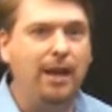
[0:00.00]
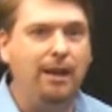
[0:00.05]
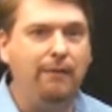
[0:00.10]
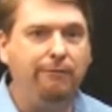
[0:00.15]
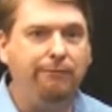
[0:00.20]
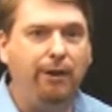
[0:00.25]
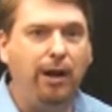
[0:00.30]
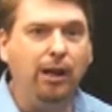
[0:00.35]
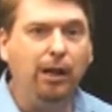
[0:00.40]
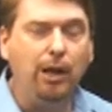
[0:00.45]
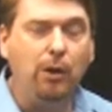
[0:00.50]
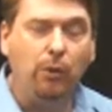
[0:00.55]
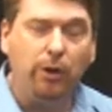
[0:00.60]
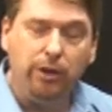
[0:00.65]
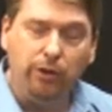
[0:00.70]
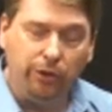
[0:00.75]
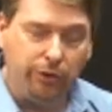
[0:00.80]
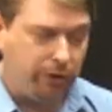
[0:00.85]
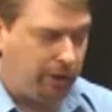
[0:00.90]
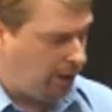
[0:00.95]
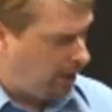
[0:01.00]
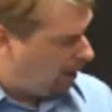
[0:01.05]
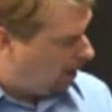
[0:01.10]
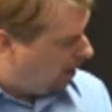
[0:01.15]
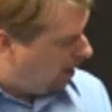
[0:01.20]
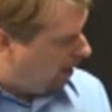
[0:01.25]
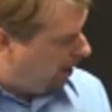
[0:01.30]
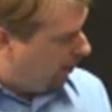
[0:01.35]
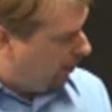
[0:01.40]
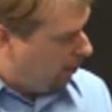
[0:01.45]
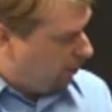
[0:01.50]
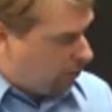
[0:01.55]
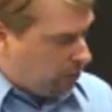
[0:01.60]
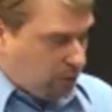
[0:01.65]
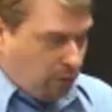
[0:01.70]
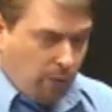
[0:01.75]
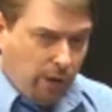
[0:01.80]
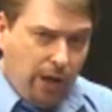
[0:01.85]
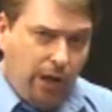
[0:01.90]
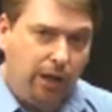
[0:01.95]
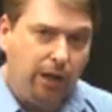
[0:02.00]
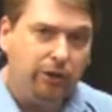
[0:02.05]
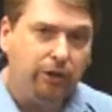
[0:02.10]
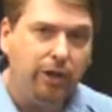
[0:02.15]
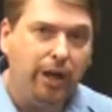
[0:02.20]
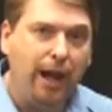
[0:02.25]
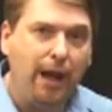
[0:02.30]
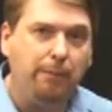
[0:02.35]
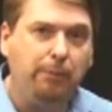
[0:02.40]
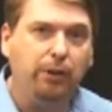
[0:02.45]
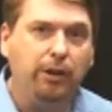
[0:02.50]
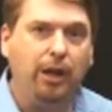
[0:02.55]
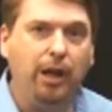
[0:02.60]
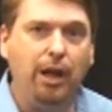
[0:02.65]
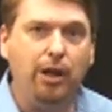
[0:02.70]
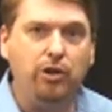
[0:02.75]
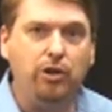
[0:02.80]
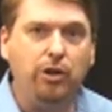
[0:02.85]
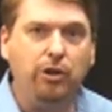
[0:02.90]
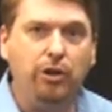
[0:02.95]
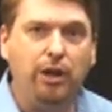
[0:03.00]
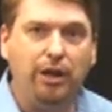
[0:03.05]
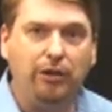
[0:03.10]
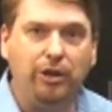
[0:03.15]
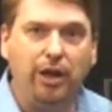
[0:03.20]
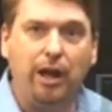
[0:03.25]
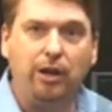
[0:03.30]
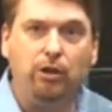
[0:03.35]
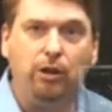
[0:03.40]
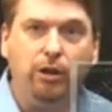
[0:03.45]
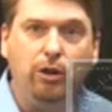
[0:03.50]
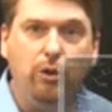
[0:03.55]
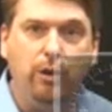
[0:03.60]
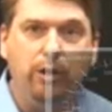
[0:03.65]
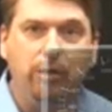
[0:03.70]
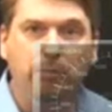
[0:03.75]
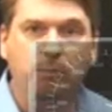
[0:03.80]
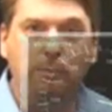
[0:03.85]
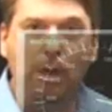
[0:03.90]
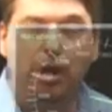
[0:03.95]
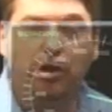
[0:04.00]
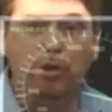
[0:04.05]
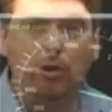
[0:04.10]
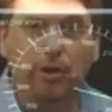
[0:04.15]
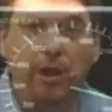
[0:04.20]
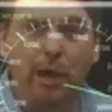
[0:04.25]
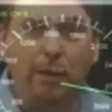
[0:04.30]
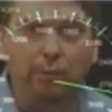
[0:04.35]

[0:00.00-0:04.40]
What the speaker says: And finally, what you'll see on the screen is an application that's actually going to measure